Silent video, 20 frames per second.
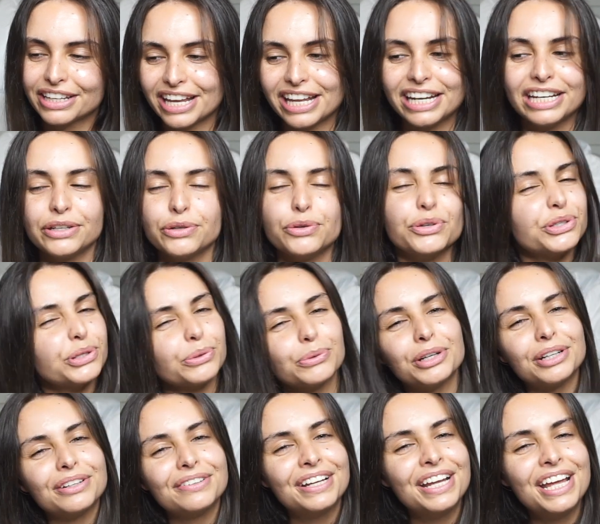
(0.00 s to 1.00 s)
getting used to
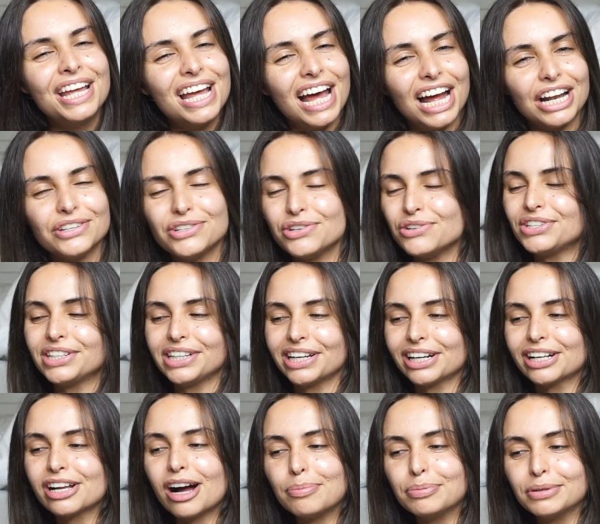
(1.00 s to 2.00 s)
it and using it a
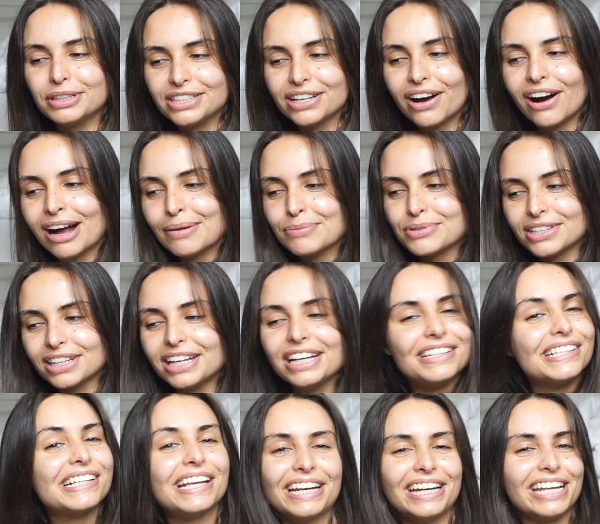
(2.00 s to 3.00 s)
couple of times,
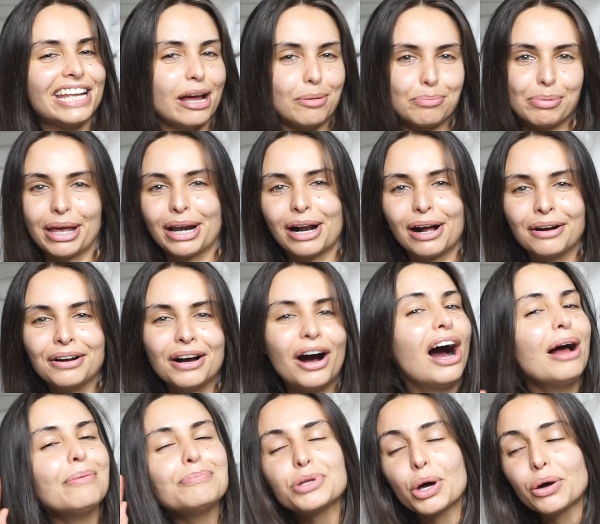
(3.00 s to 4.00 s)
it's gonna get better.
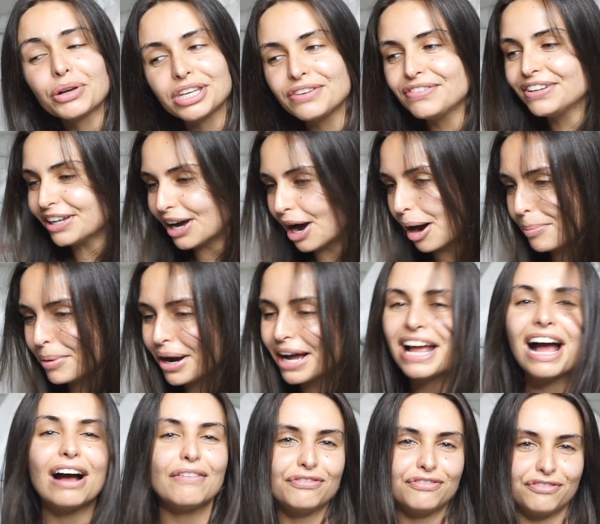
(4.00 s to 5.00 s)
I'm not giving up, I
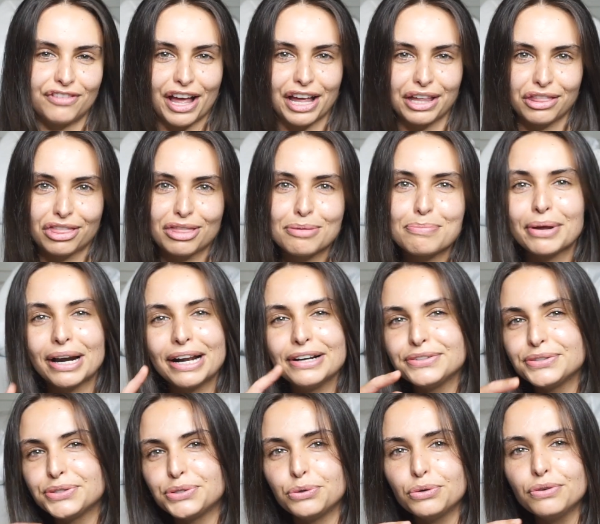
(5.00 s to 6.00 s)
have faith, but
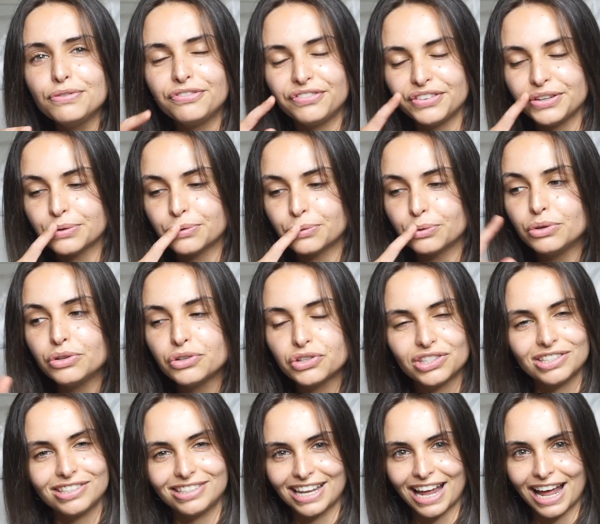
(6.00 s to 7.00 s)
I do feel
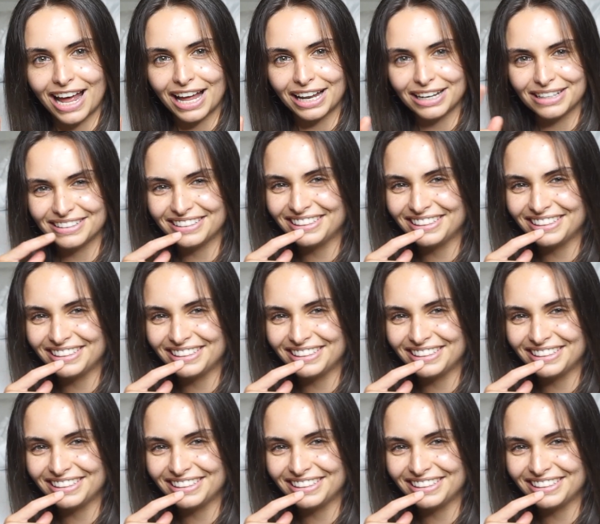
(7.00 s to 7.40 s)
sad.